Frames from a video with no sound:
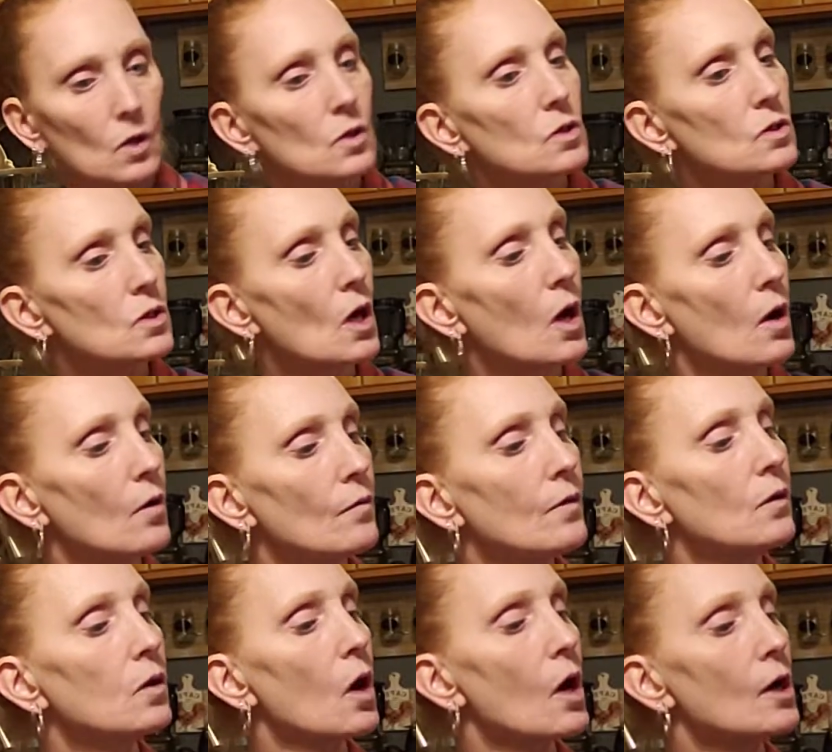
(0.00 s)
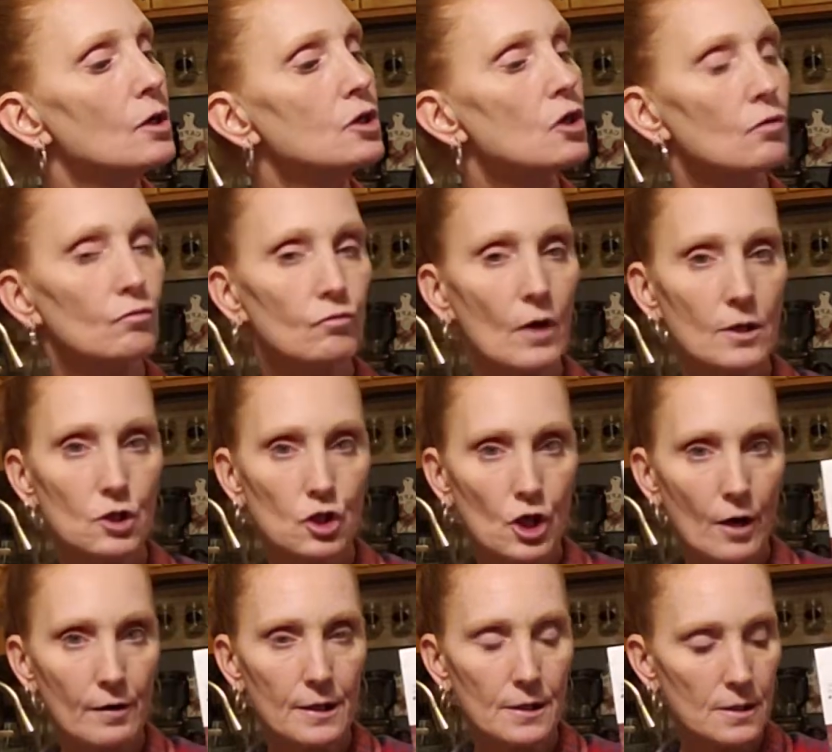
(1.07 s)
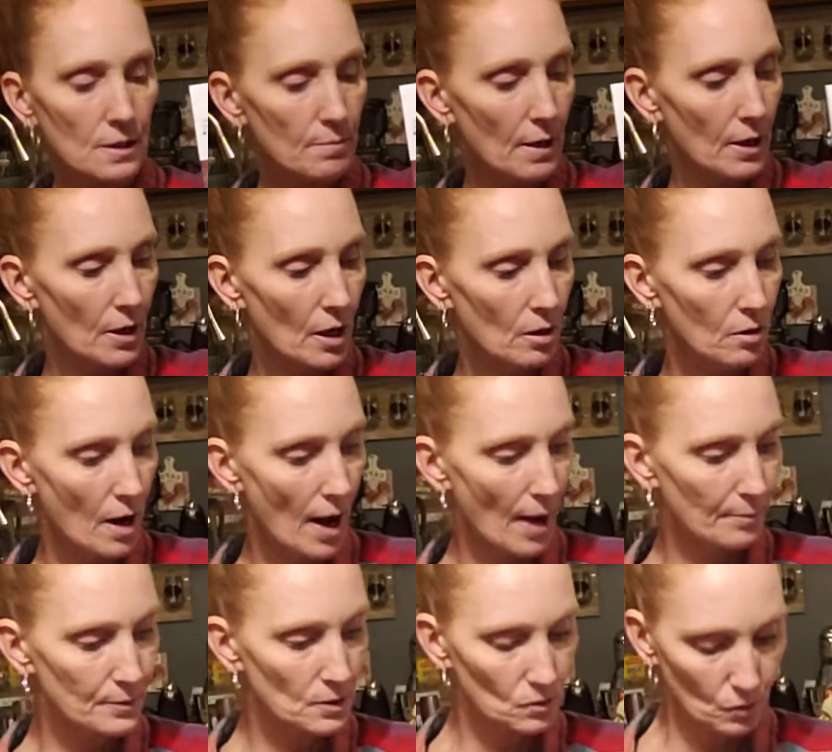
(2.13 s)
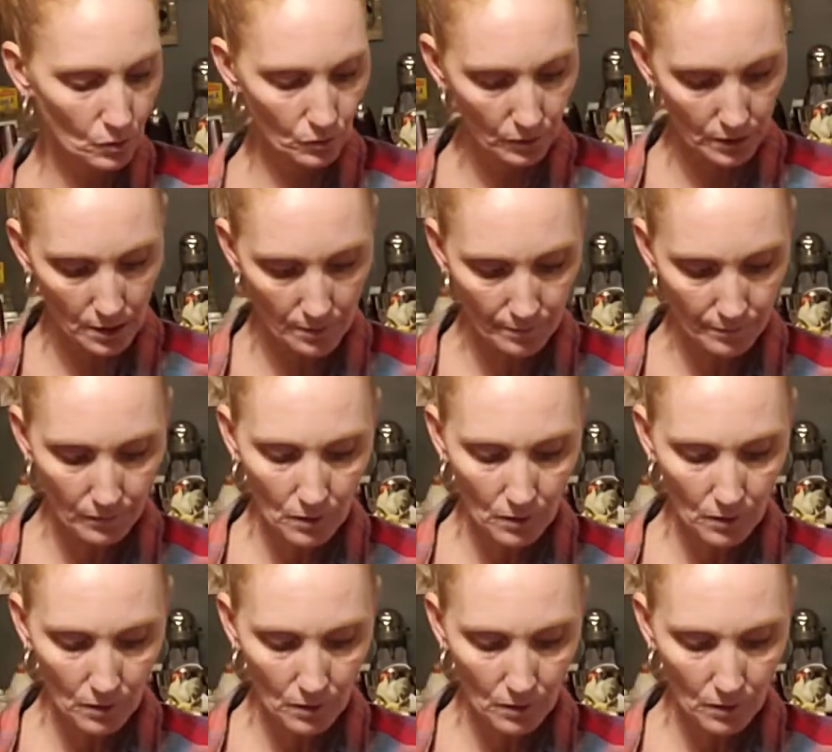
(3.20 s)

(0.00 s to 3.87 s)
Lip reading: So the large red cherry tomato, absolutely.